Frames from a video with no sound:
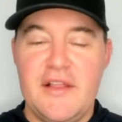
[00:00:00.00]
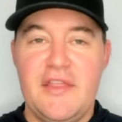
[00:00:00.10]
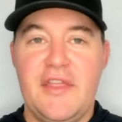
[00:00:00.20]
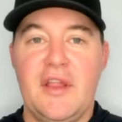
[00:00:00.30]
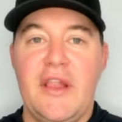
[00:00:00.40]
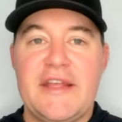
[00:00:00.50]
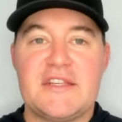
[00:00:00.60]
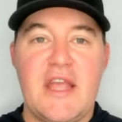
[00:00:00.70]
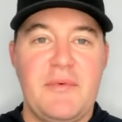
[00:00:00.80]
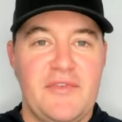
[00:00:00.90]
the
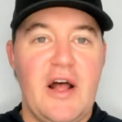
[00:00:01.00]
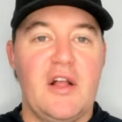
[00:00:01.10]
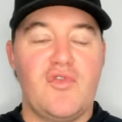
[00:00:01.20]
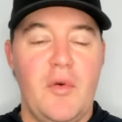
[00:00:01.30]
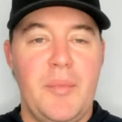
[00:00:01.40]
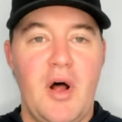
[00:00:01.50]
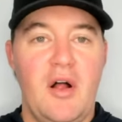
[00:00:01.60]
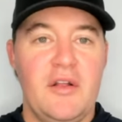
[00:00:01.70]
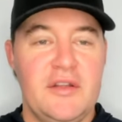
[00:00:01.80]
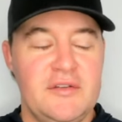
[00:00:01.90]
landscape of college
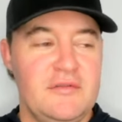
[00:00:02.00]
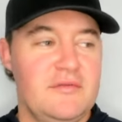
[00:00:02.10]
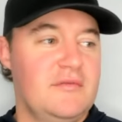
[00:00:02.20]
football and